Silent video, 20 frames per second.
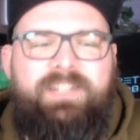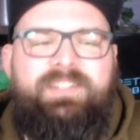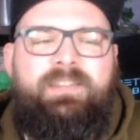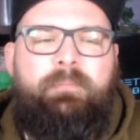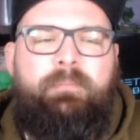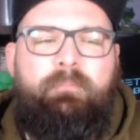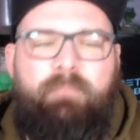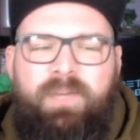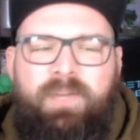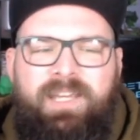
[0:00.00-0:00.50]

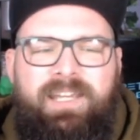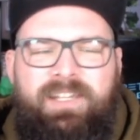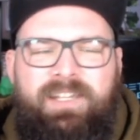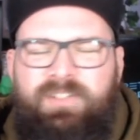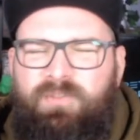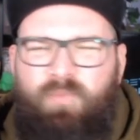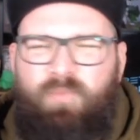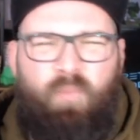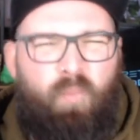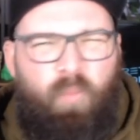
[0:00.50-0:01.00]

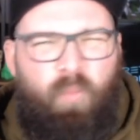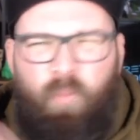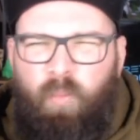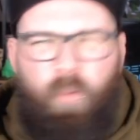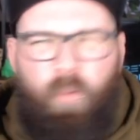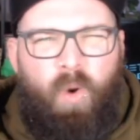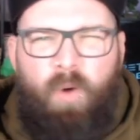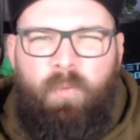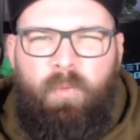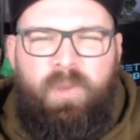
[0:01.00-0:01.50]
biggest.
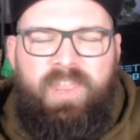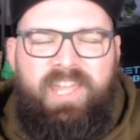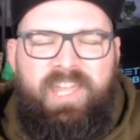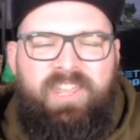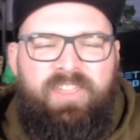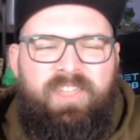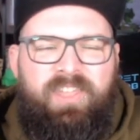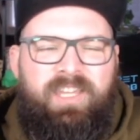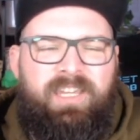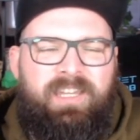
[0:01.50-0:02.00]
What were they
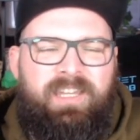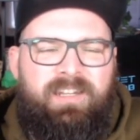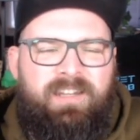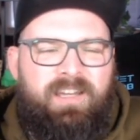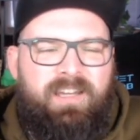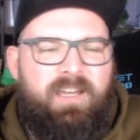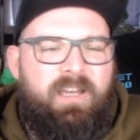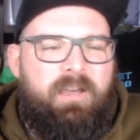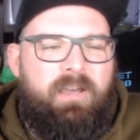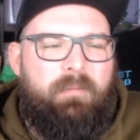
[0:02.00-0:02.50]
thinking?
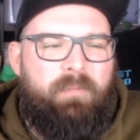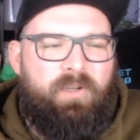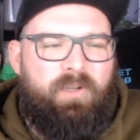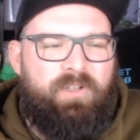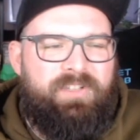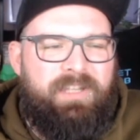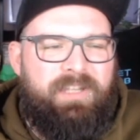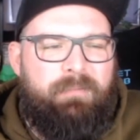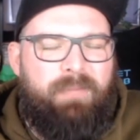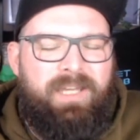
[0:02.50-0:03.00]

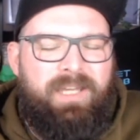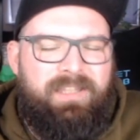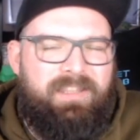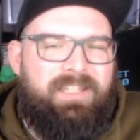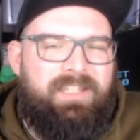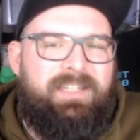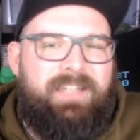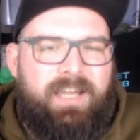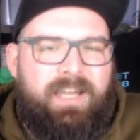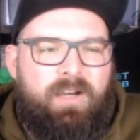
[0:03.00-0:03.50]
Because they made the
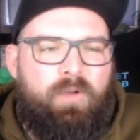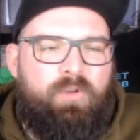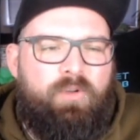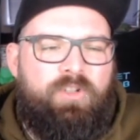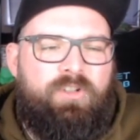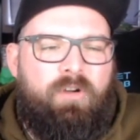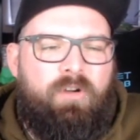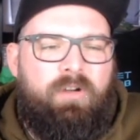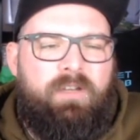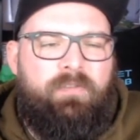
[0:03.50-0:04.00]
yellow
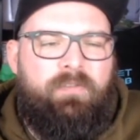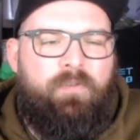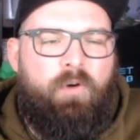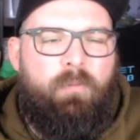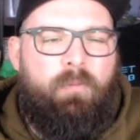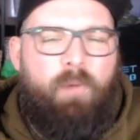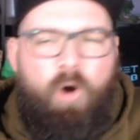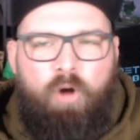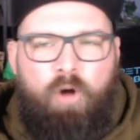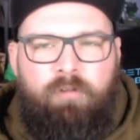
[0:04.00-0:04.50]
shiny
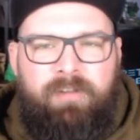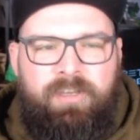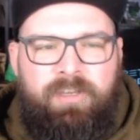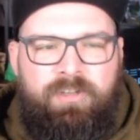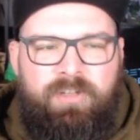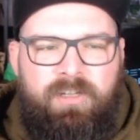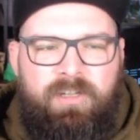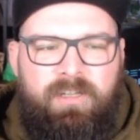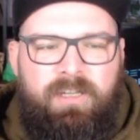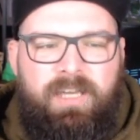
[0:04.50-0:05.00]
form
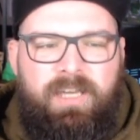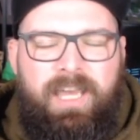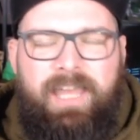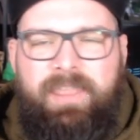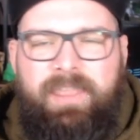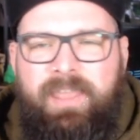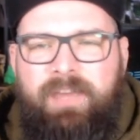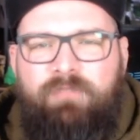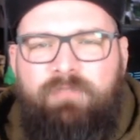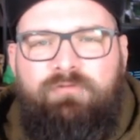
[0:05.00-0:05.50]
orange.
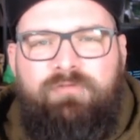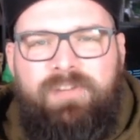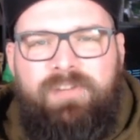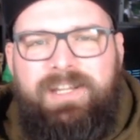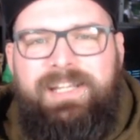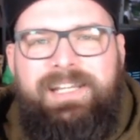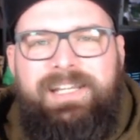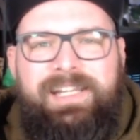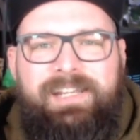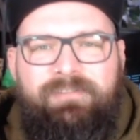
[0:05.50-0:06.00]
And there
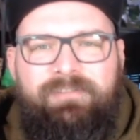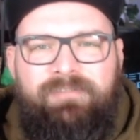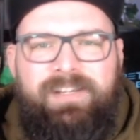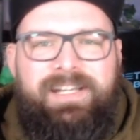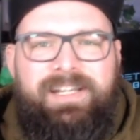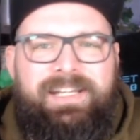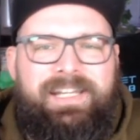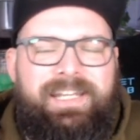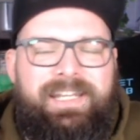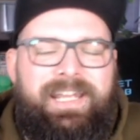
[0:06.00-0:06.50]

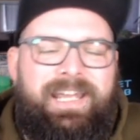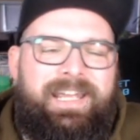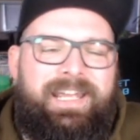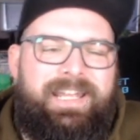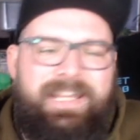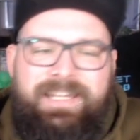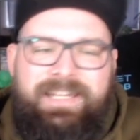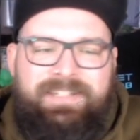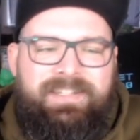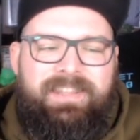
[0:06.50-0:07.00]
really
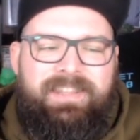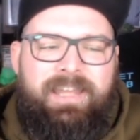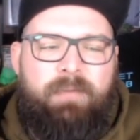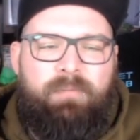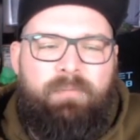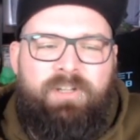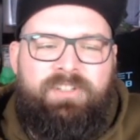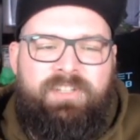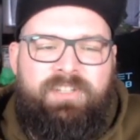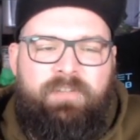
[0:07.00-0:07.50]
isn't that
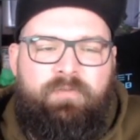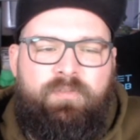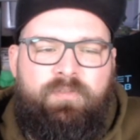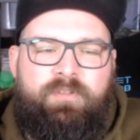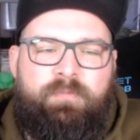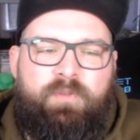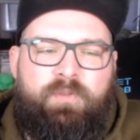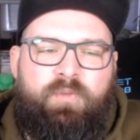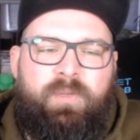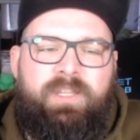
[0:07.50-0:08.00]
much difference
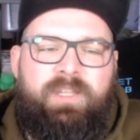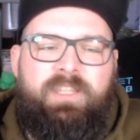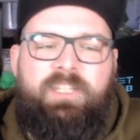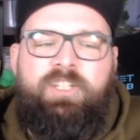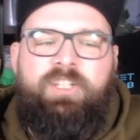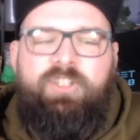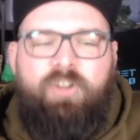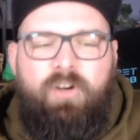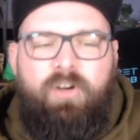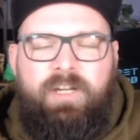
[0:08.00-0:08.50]
between the
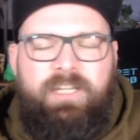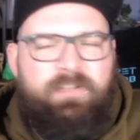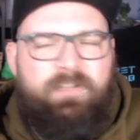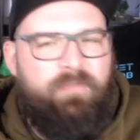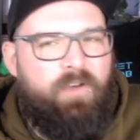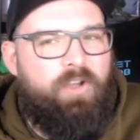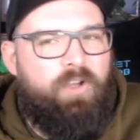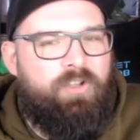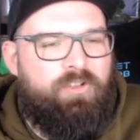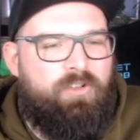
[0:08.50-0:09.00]
shiny
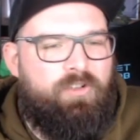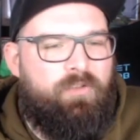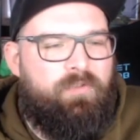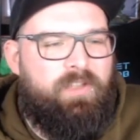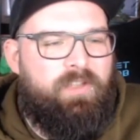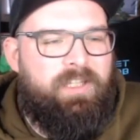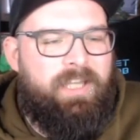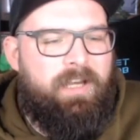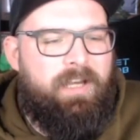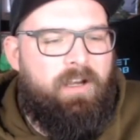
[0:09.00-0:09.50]
version of the
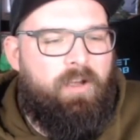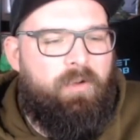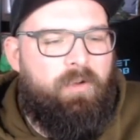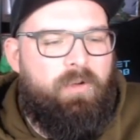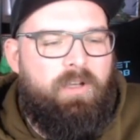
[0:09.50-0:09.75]
yellow